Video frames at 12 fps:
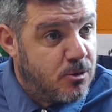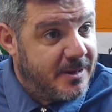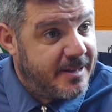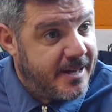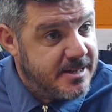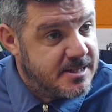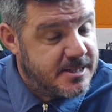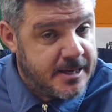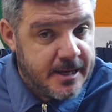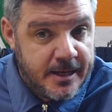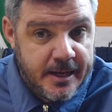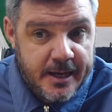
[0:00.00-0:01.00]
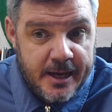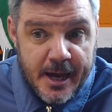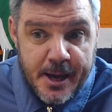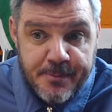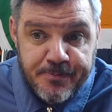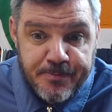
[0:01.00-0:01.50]
couple of days,
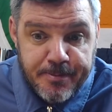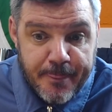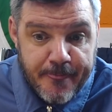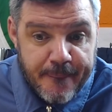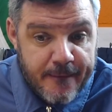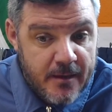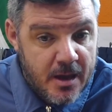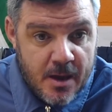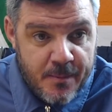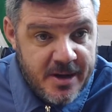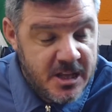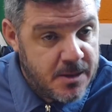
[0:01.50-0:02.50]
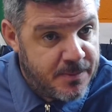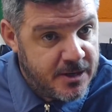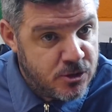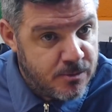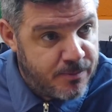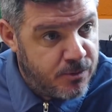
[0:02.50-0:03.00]
and we need to bring
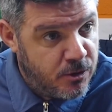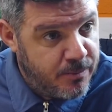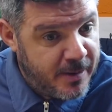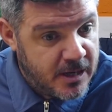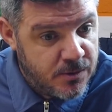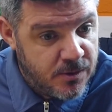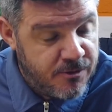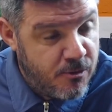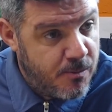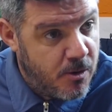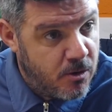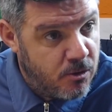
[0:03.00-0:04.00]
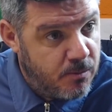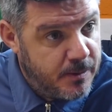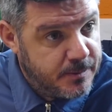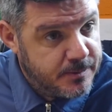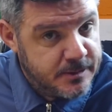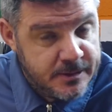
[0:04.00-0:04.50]
some pride back to our football club.
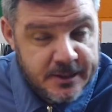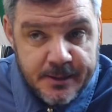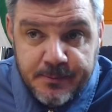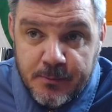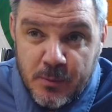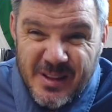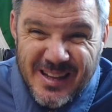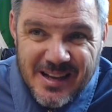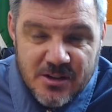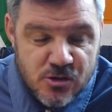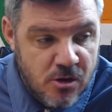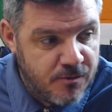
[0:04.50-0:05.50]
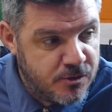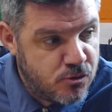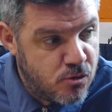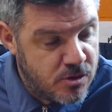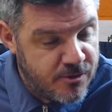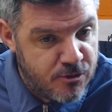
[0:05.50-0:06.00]
We did that sort of for
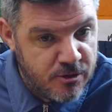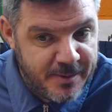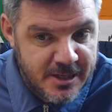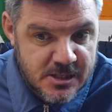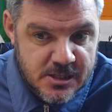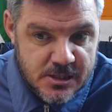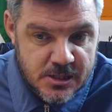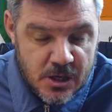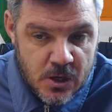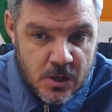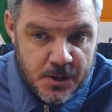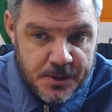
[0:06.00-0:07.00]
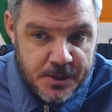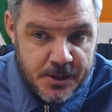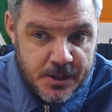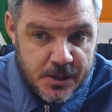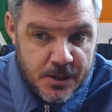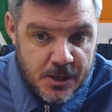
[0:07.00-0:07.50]
25 minutes on
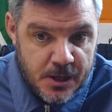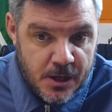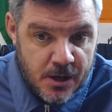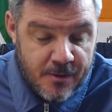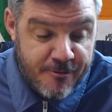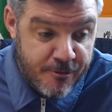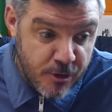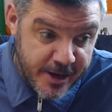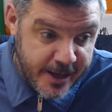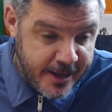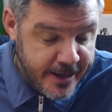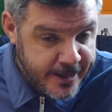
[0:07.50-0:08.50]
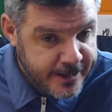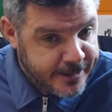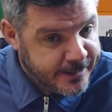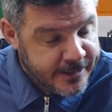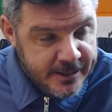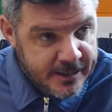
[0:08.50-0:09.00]
Friday,
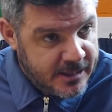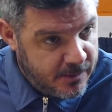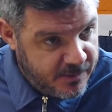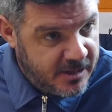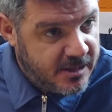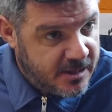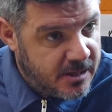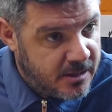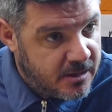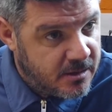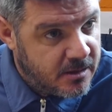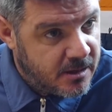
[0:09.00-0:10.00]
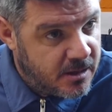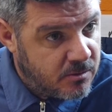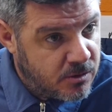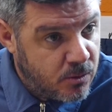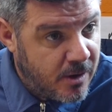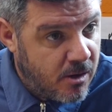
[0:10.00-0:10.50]
and we need to, you know,
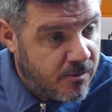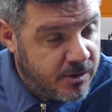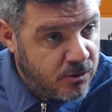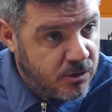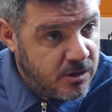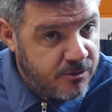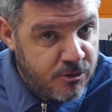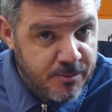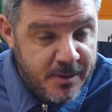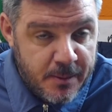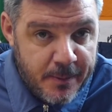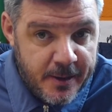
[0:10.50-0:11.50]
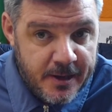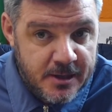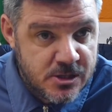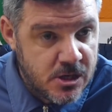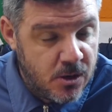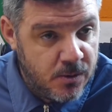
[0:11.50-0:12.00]
do that over a 95 minute period.
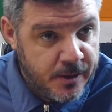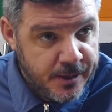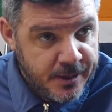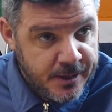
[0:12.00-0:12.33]
So